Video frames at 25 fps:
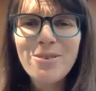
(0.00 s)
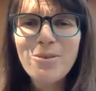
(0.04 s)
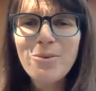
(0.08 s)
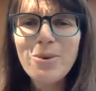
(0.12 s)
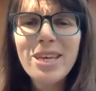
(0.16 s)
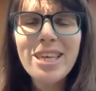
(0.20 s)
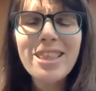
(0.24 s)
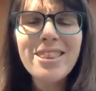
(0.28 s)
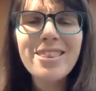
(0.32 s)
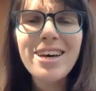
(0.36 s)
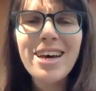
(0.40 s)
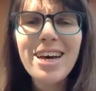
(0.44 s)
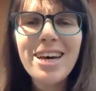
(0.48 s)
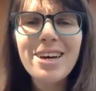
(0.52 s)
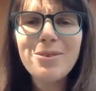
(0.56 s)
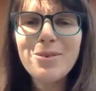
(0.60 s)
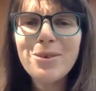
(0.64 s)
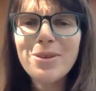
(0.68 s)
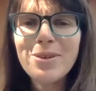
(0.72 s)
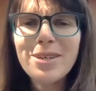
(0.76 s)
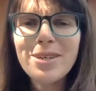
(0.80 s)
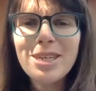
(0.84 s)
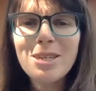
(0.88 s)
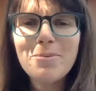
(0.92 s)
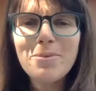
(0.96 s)
We thought we were
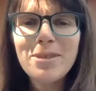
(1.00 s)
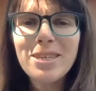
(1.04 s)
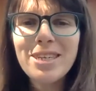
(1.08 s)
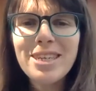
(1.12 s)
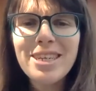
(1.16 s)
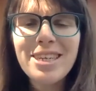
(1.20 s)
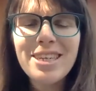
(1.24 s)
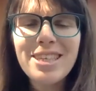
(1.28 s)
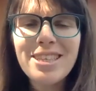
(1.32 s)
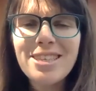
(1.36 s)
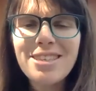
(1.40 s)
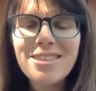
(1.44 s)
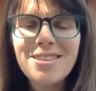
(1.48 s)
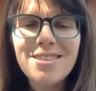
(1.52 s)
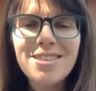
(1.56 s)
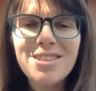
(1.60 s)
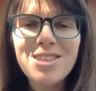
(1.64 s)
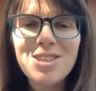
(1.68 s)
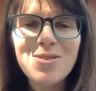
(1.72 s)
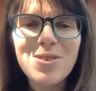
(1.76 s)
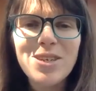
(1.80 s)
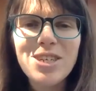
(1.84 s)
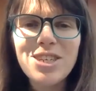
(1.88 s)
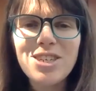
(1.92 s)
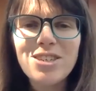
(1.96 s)
going to be in this
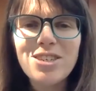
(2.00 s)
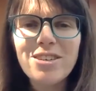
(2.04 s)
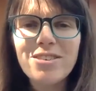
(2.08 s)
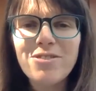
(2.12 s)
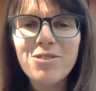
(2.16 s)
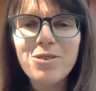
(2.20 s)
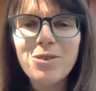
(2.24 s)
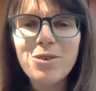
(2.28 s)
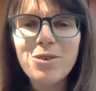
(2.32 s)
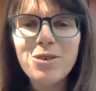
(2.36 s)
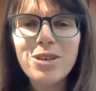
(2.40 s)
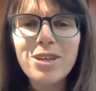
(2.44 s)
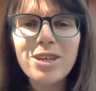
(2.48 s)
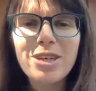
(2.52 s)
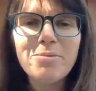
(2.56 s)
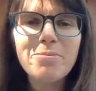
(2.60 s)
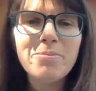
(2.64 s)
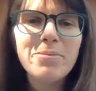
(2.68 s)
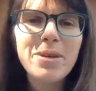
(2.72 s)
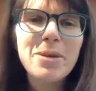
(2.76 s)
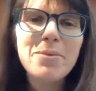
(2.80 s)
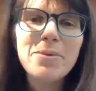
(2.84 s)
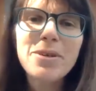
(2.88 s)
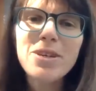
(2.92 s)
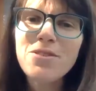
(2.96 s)
situation for
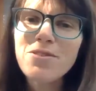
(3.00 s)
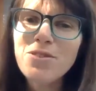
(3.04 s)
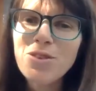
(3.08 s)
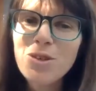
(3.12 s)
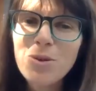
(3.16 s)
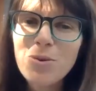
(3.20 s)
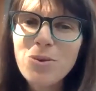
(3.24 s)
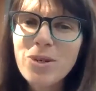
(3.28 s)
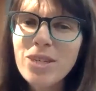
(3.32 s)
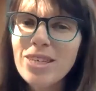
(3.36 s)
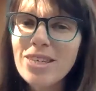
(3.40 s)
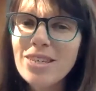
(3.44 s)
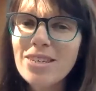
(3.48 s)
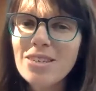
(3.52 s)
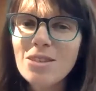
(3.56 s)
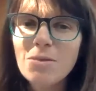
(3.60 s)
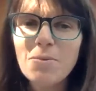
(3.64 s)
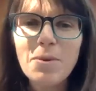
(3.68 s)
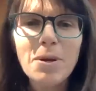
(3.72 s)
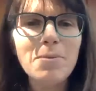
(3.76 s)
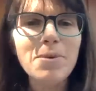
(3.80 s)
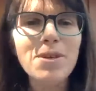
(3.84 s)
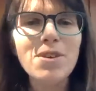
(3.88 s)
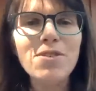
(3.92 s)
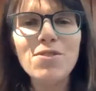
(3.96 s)
maybe a few weeks,
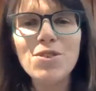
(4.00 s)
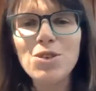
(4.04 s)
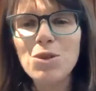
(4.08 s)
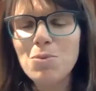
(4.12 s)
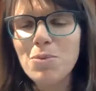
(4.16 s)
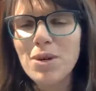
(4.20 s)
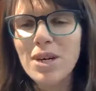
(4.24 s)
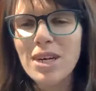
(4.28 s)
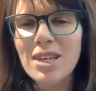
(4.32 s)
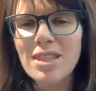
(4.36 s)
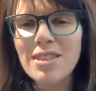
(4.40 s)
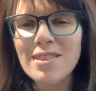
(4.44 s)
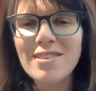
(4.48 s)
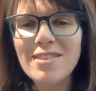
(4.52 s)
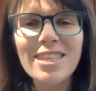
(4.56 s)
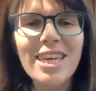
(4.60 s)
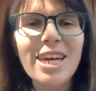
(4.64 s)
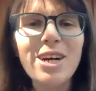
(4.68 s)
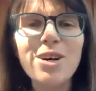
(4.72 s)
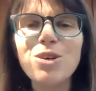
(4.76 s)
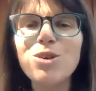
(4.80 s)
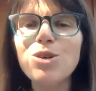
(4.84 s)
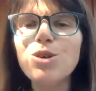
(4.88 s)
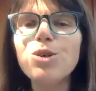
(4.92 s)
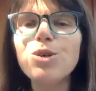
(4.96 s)
maybe a few months.
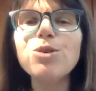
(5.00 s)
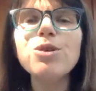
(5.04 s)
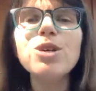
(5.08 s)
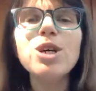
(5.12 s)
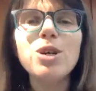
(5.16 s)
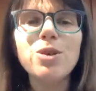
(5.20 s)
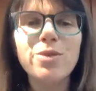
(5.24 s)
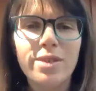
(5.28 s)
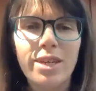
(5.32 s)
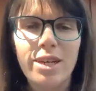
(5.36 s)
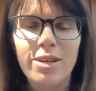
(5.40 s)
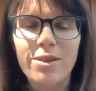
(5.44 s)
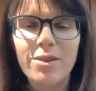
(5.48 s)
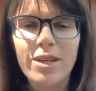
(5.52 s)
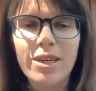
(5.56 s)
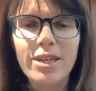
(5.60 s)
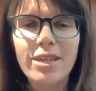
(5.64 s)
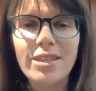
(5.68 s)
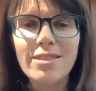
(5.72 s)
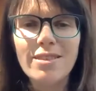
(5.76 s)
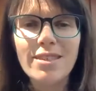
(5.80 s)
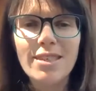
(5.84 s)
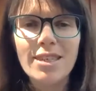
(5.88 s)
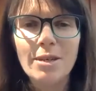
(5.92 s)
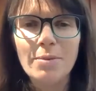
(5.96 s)
Now, who knows how long it's
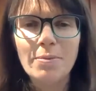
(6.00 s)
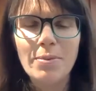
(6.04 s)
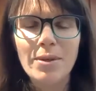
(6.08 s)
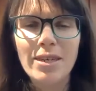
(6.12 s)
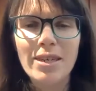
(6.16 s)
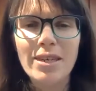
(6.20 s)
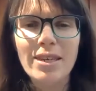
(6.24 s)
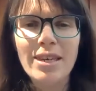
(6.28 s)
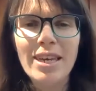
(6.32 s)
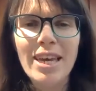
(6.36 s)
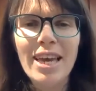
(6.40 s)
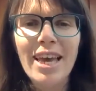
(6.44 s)
going to be?